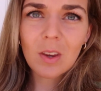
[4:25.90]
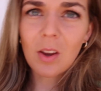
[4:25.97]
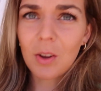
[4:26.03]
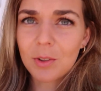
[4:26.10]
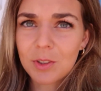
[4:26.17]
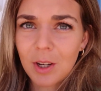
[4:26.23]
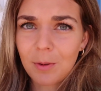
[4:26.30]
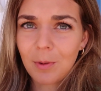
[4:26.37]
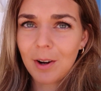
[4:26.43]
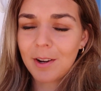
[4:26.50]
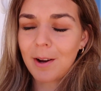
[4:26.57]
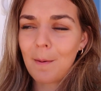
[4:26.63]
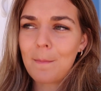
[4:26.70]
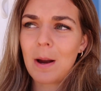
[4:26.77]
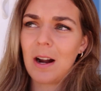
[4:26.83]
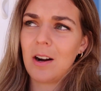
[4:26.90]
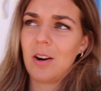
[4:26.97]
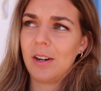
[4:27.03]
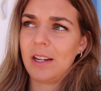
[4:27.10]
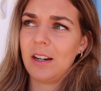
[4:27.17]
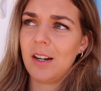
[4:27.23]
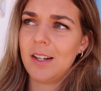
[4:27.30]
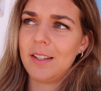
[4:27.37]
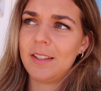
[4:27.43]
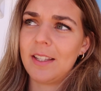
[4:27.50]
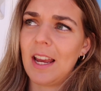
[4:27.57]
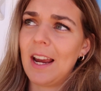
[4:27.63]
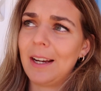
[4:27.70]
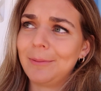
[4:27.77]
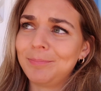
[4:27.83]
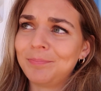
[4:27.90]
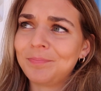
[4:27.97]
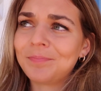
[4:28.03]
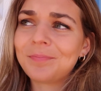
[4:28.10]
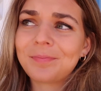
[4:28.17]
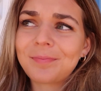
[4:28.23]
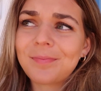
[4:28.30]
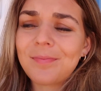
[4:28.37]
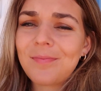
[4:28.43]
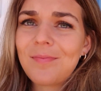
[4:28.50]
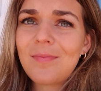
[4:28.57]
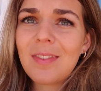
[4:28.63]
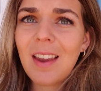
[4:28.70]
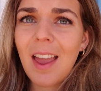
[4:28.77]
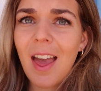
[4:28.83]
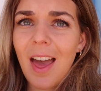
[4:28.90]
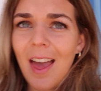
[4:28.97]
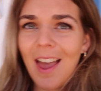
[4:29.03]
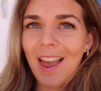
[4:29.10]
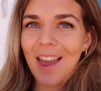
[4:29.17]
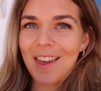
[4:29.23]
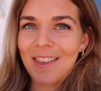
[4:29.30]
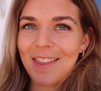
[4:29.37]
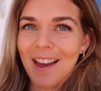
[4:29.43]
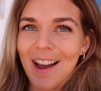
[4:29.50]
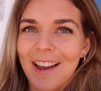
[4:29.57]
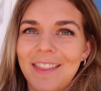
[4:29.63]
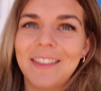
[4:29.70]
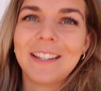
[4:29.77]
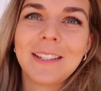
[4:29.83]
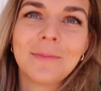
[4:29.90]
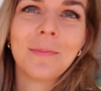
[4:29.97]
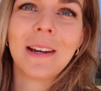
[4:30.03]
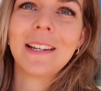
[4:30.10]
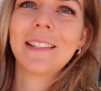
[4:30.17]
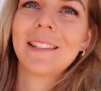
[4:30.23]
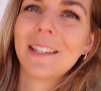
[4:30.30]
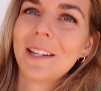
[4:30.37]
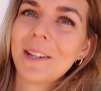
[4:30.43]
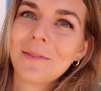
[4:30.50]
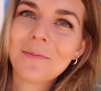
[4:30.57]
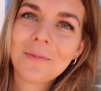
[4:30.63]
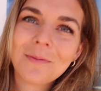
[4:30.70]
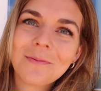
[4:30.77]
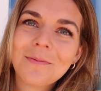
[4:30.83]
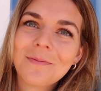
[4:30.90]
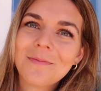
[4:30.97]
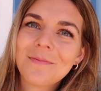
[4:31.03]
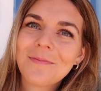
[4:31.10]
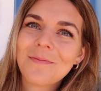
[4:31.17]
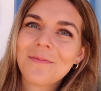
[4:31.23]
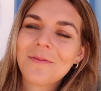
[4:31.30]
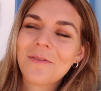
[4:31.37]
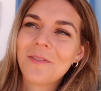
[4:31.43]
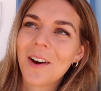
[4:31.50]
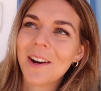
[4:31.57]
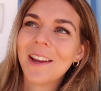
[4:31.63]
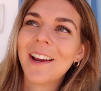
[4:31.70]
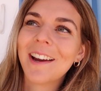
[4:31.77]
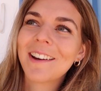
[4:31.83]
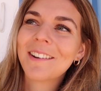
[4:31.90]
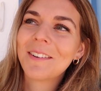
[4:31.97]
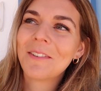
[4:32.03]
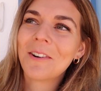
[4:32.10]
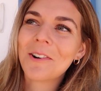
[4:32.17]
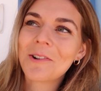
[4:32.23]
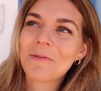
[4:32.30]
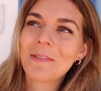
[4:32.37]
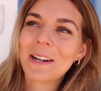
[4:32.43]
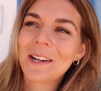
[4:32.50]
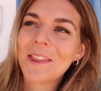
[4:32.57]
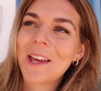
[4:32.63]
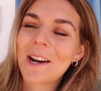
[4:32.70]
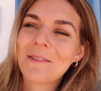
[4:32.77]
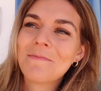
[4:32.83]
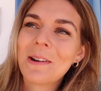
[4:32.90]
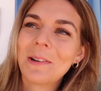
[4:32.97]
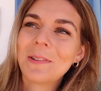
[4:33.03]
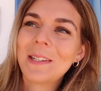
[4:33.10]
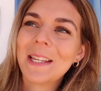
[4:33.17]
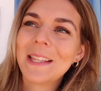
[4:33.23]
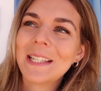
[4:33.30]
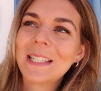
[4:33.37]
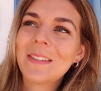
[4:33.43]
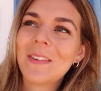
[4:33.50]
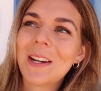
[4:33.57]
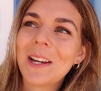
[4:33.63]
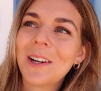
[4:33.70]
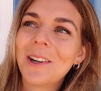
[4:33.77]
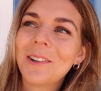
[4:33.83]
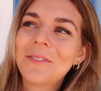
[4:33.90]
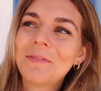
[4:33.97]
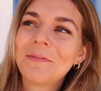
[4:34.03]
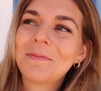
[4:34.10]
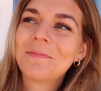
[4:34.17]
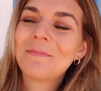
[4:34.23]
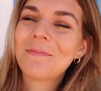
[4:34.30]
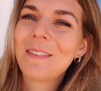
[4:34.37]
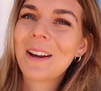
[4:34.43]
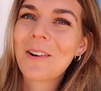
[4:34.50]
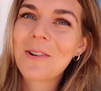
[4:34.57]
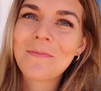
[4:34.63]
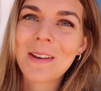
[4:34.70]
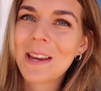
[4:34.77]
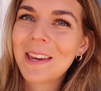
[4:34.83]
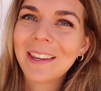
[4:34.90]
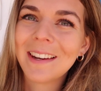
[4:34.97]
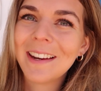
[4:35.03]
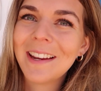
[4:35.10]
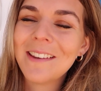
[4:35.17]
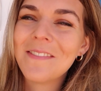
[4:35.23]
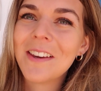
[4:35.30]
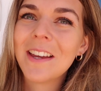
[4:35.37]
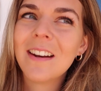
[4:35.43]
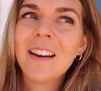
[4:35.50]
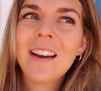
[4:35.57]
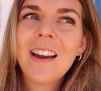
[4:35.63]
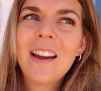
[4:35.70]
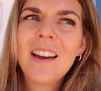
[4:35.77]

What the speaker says: Also, I want to come back on here and say that this may seem funny or weird that I'm posting this video or making it even,